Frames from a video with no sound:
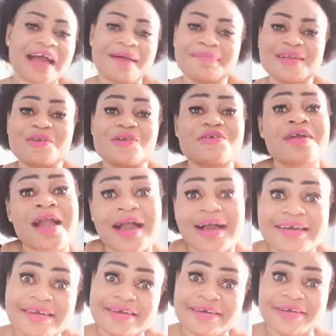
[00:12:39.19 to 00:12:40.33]
I'm a
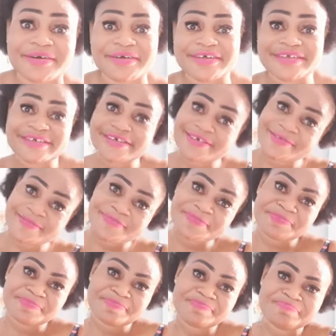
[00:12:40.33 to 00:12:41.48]
local girl.
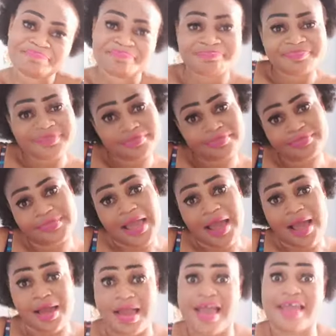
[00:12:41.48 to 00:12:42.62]

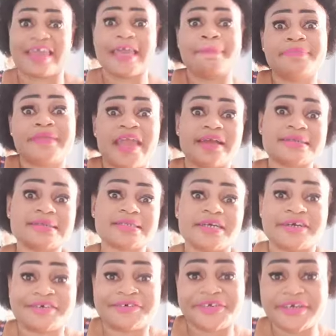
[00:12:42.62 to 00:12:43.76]
Yeah, I keep things
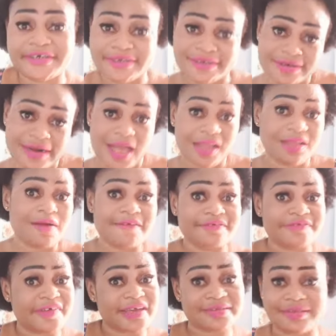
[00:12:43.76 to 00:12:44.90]
real. I don't
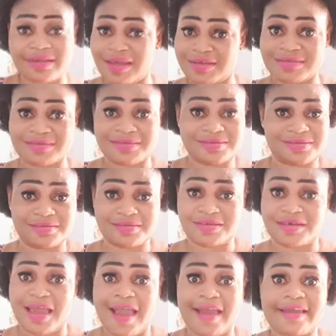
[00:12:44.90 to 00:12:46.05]
fake things.
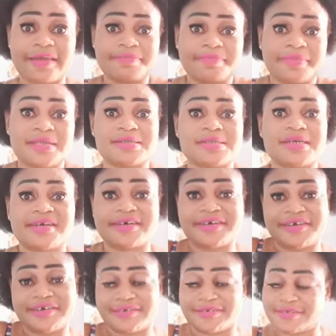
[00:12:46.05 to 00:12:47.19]
I keep it
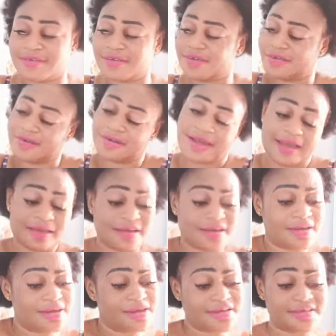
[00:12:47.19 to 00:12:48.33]
real,
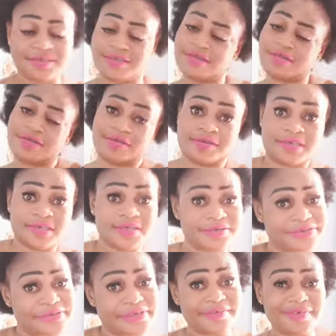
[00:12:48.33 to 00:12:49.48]
like
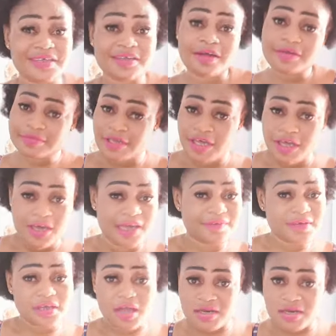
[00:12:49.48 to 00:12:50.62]
real. If you not
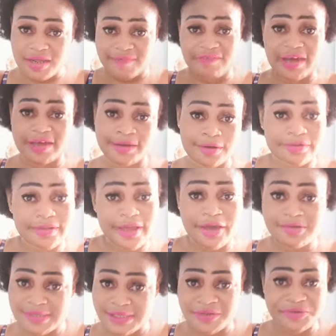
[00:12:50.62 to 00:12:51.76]
they fine, I'll tell
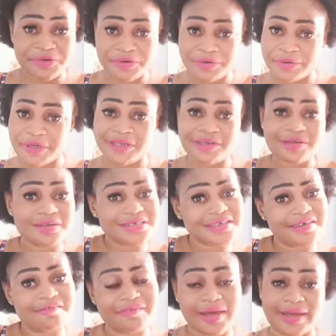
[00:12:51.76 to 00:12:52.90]
you say no. You know
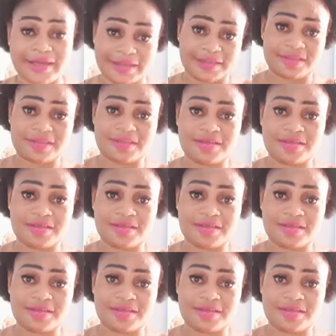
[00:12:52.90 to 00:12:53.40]
they fine.